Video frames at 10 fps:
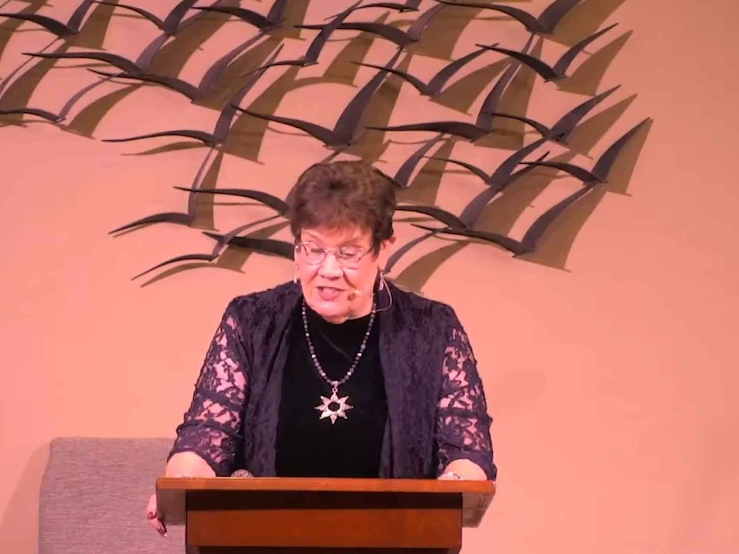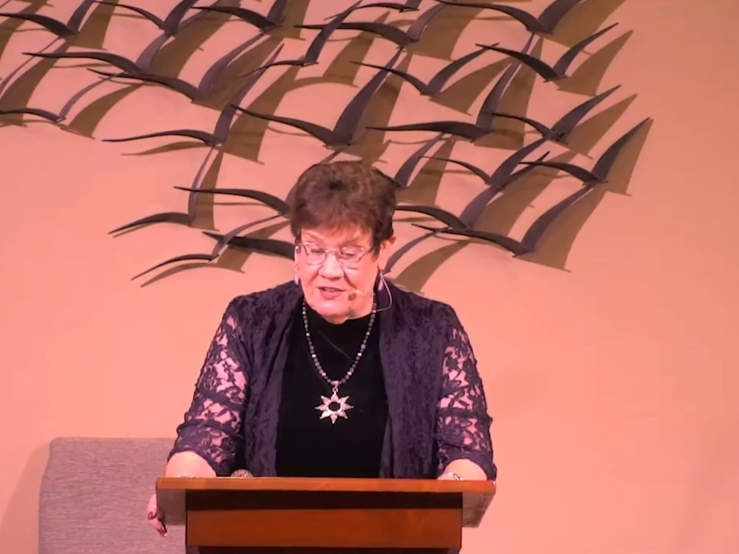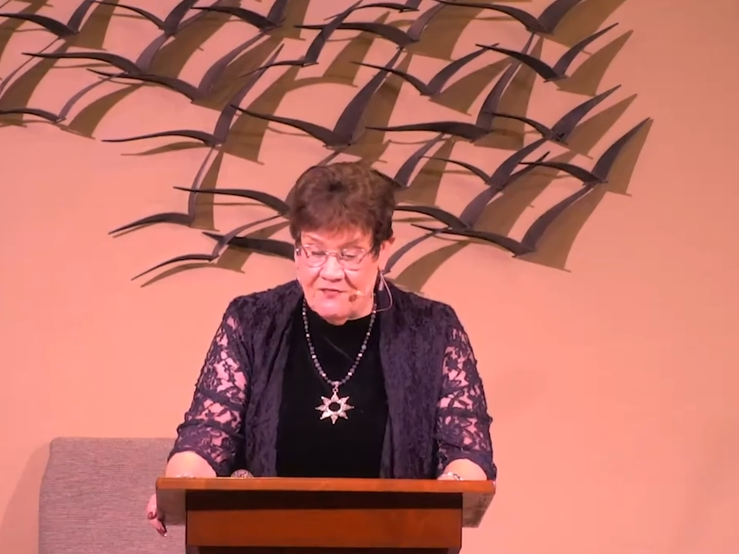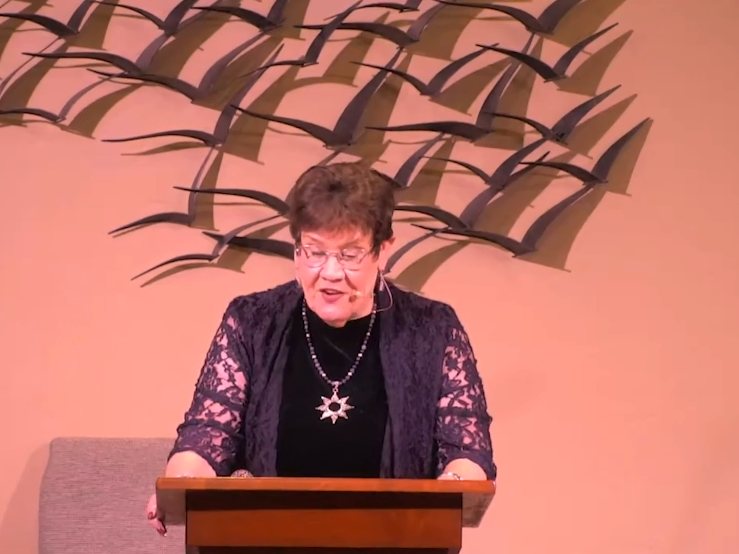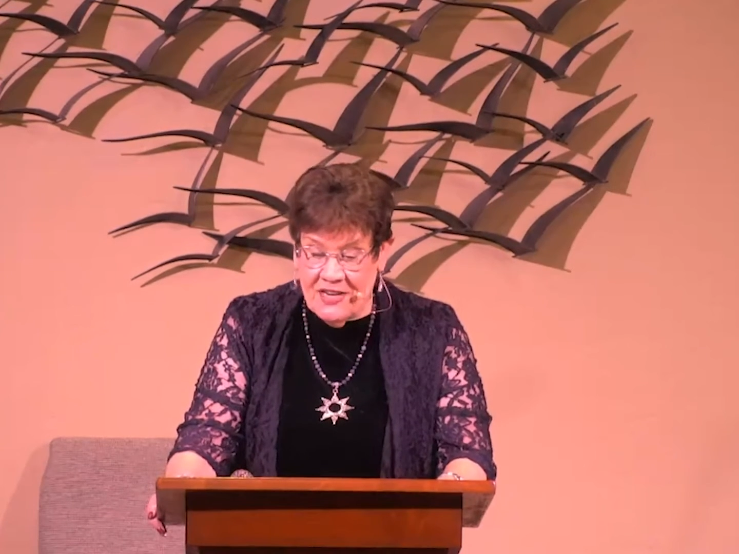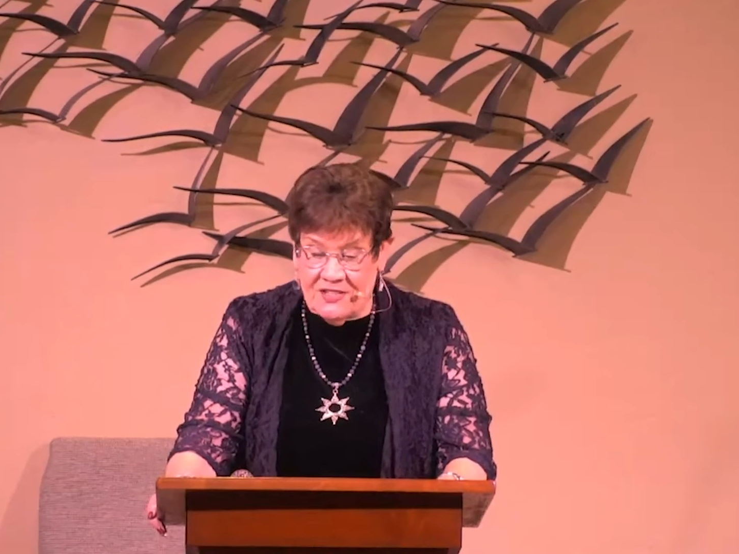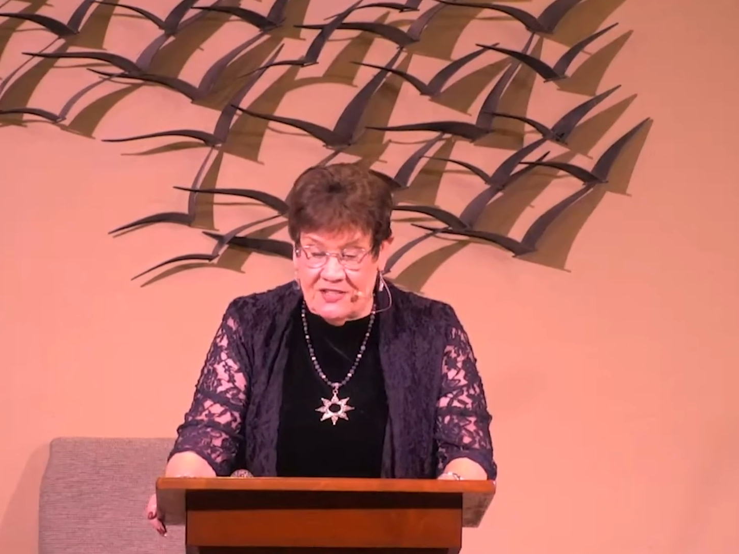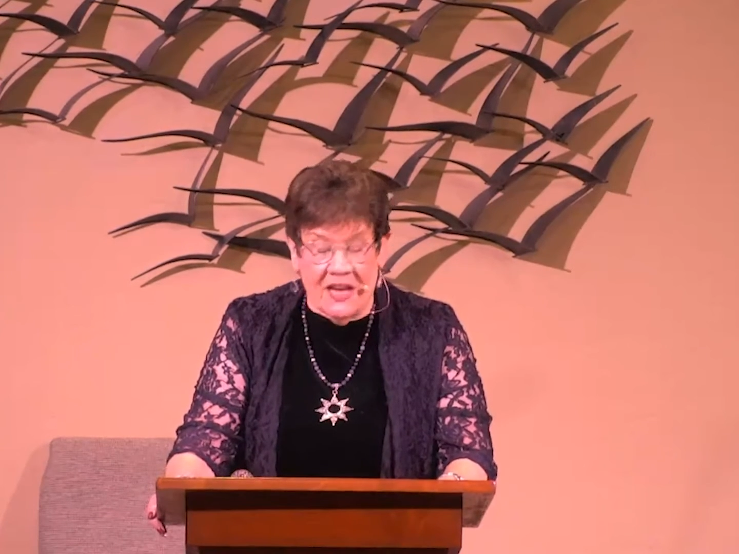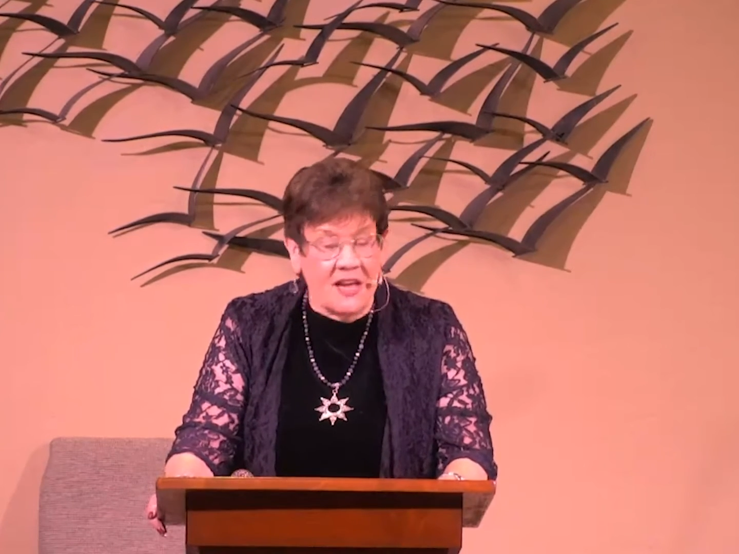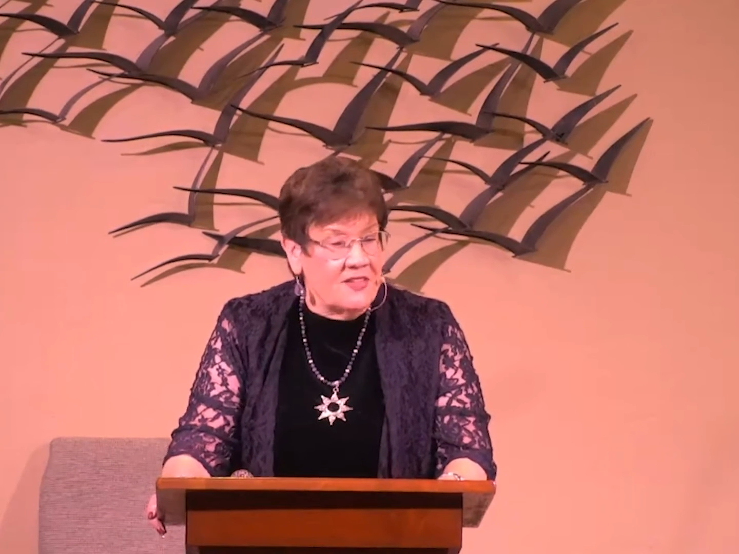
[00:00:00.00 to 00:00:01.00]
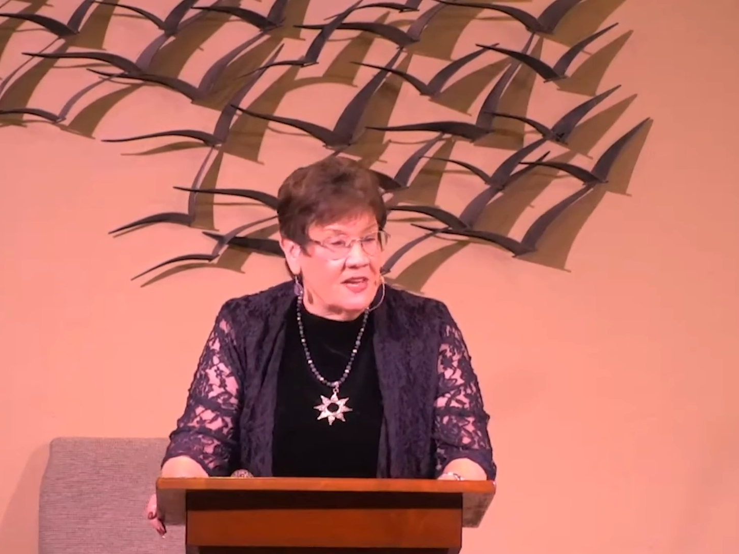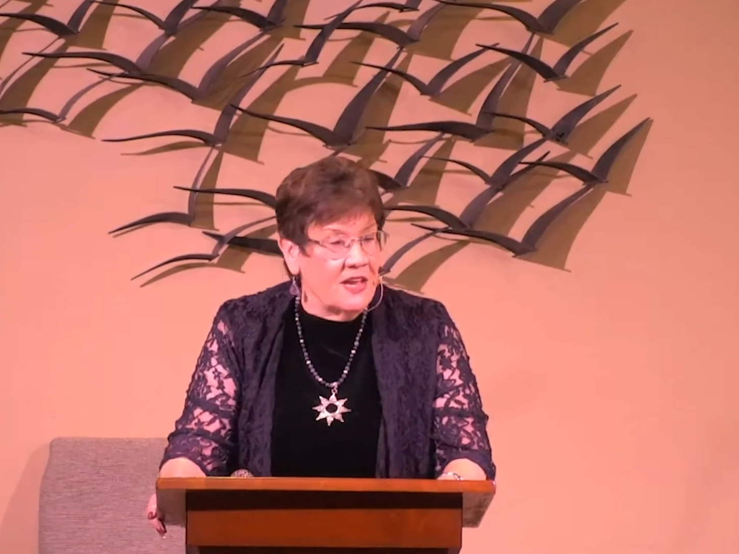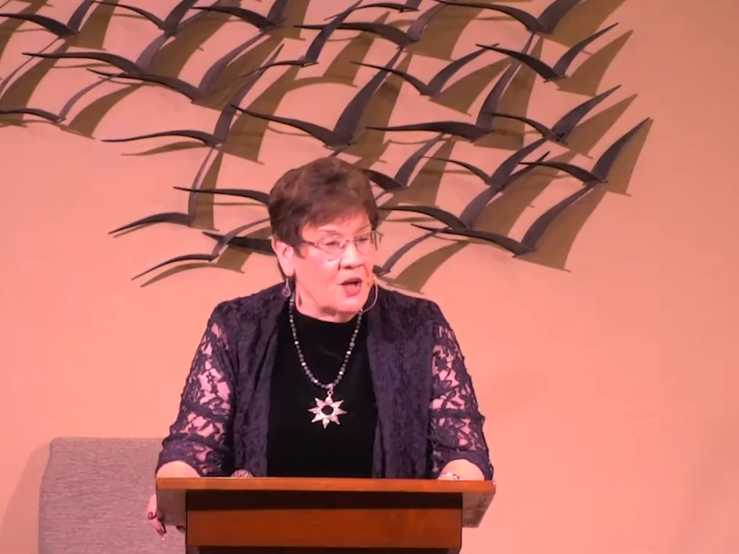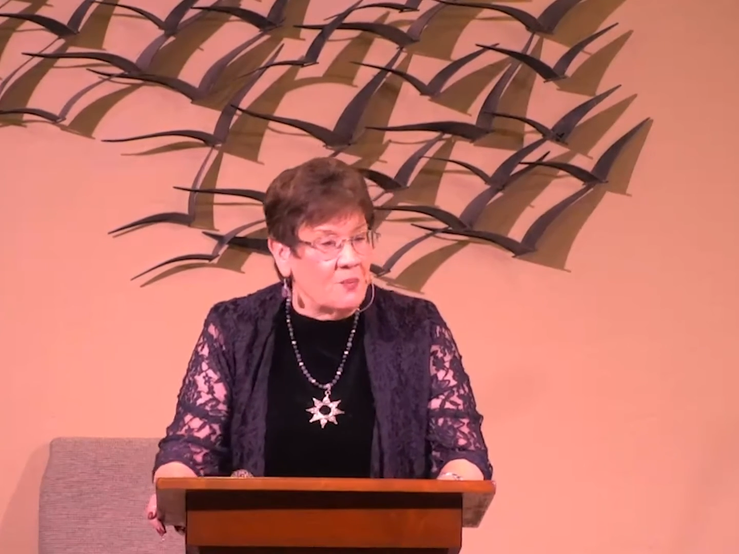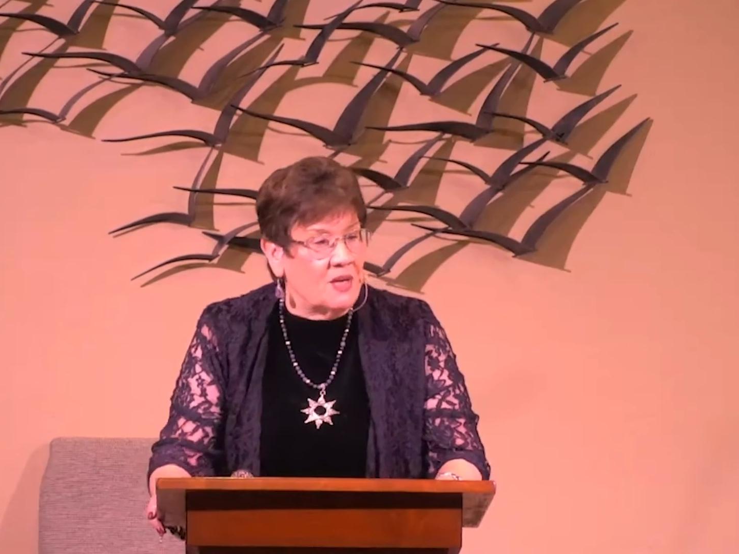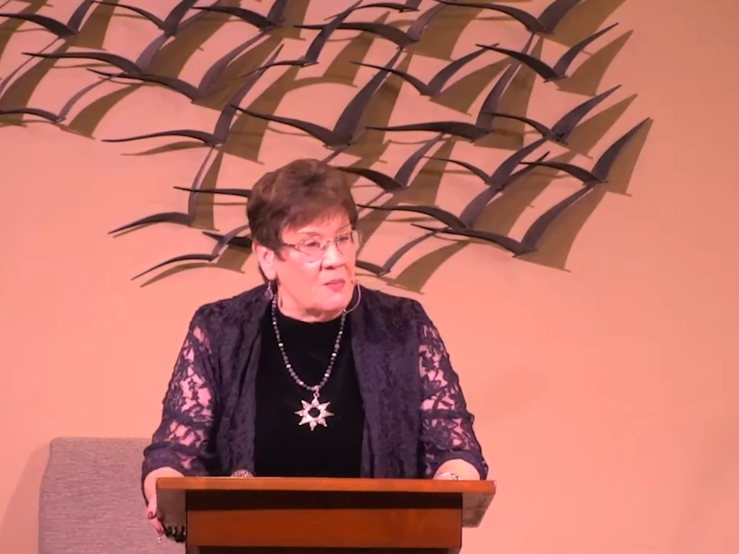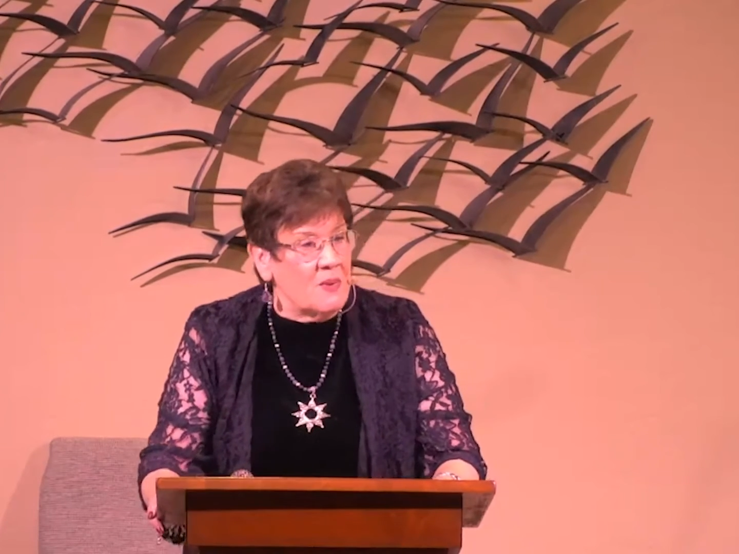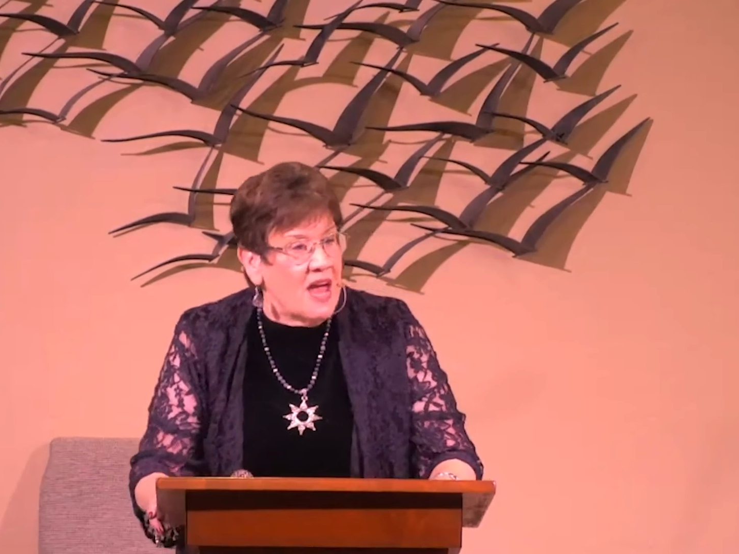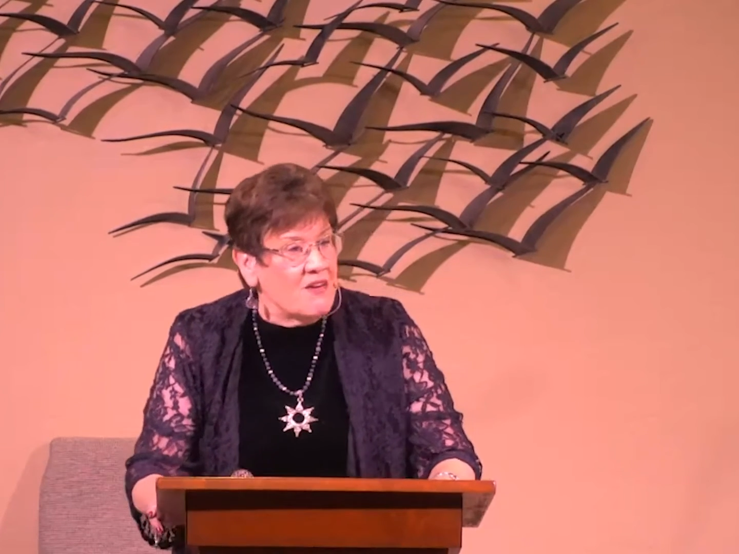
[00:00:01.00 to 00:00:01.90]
and devices that help keep